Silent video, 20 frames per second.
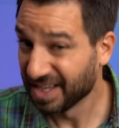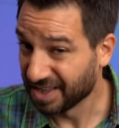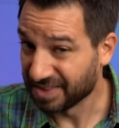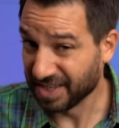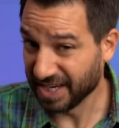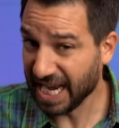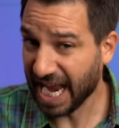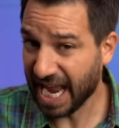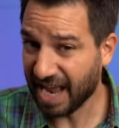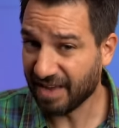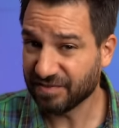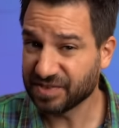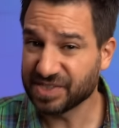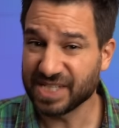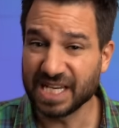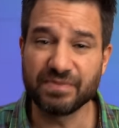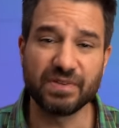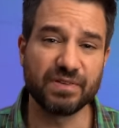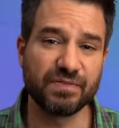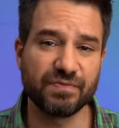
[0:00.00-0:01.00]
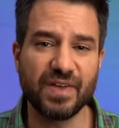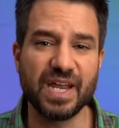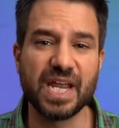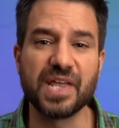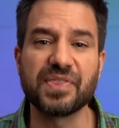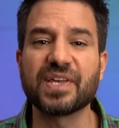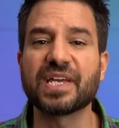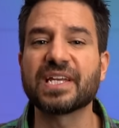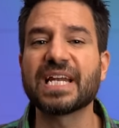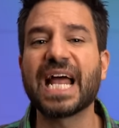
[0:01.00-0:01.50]
They have saving
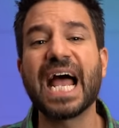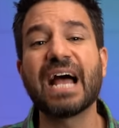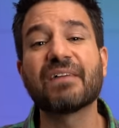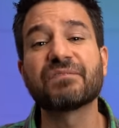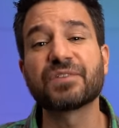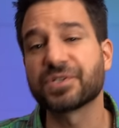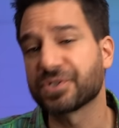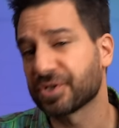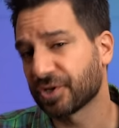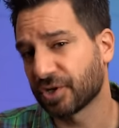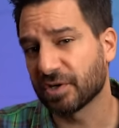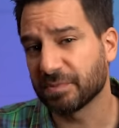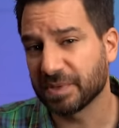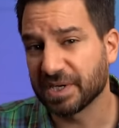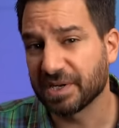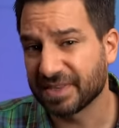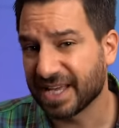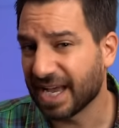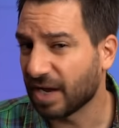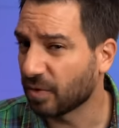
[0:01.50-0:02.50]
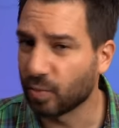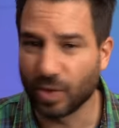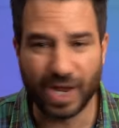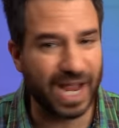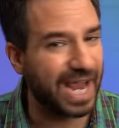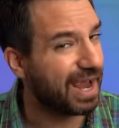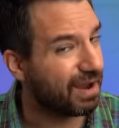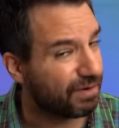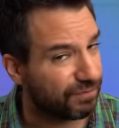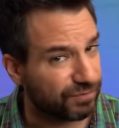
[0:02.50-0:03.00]
faith and have determined that
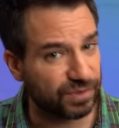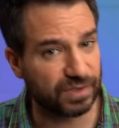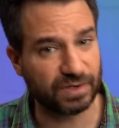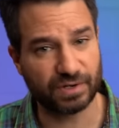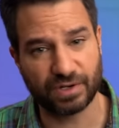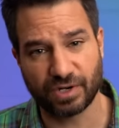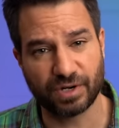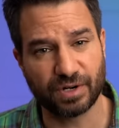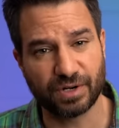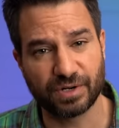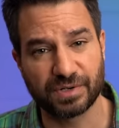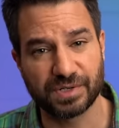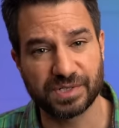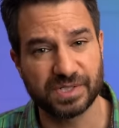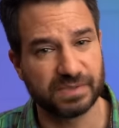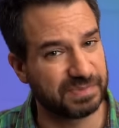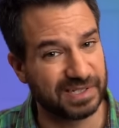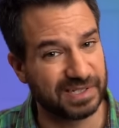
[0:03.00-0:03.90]
whatever occurs,